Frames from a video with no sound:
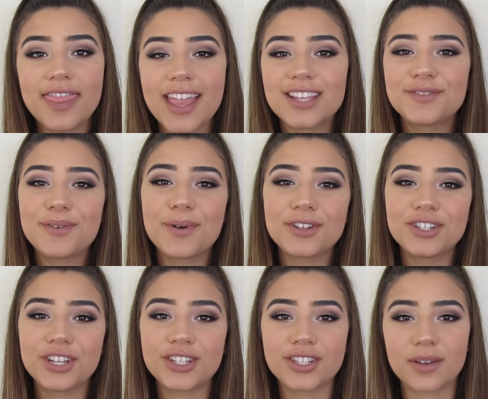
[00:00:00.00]
thanks for
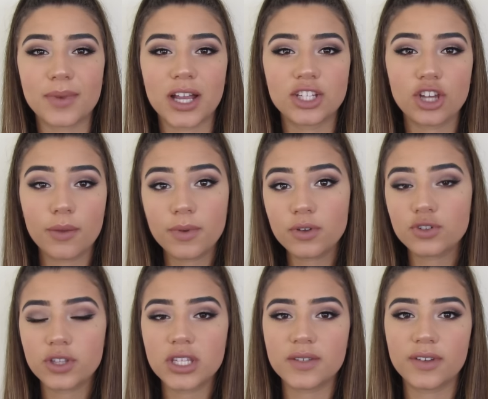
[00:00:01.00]
watching so much. Hope you
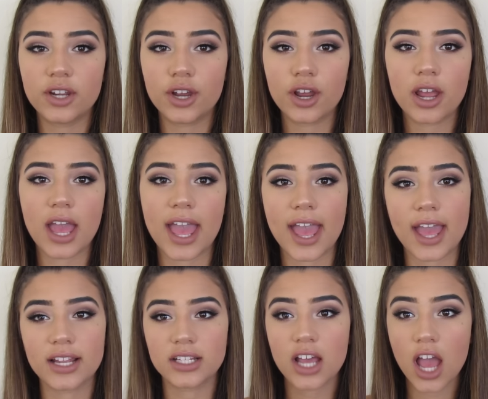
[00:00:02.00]
enjoyed this video
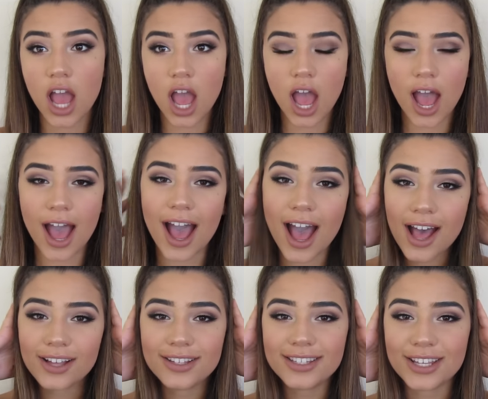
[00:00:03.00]
and
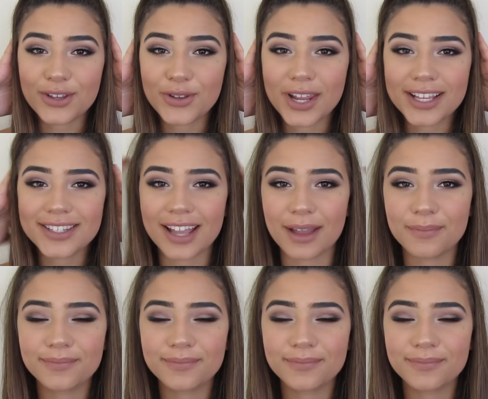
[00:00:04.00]
I'll see you next time.